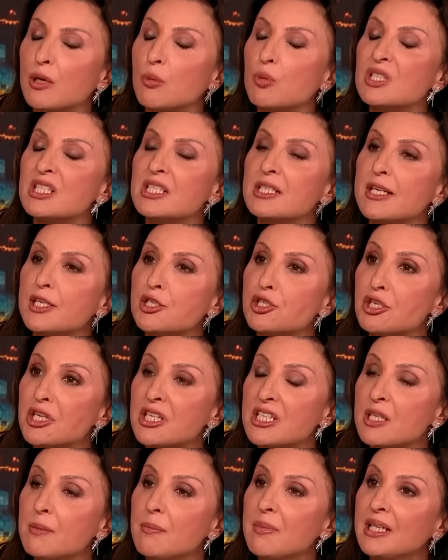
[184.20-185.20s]
that was
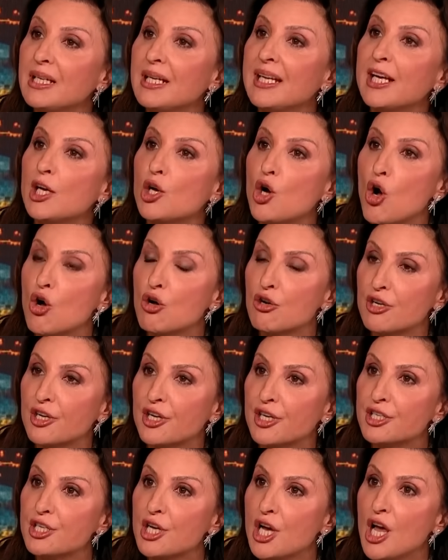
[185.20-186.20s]
legitimately
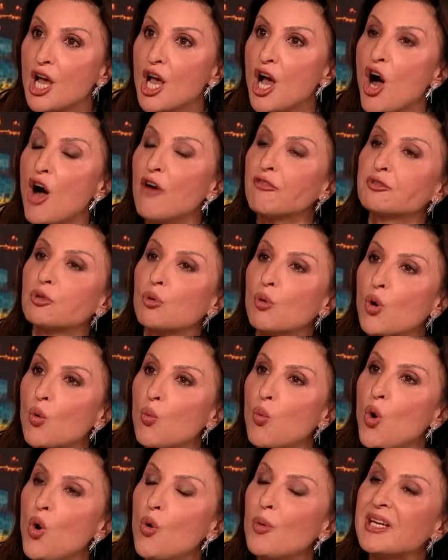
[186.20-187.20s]
conquered after a
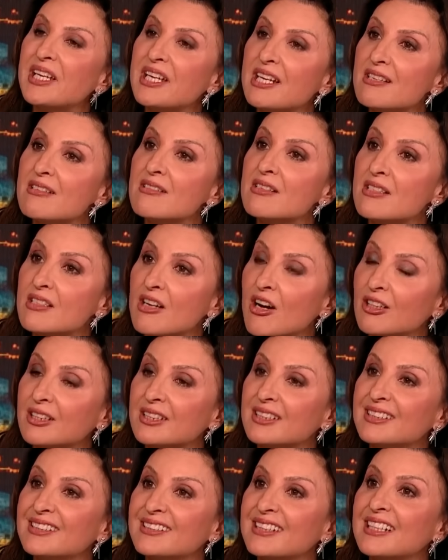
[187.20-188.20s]
war we didn't
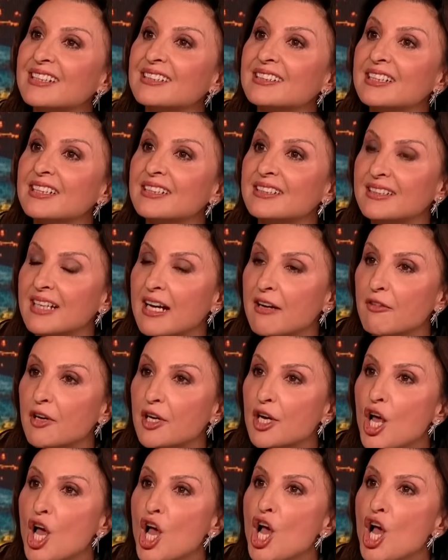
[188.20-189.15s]
start in 67.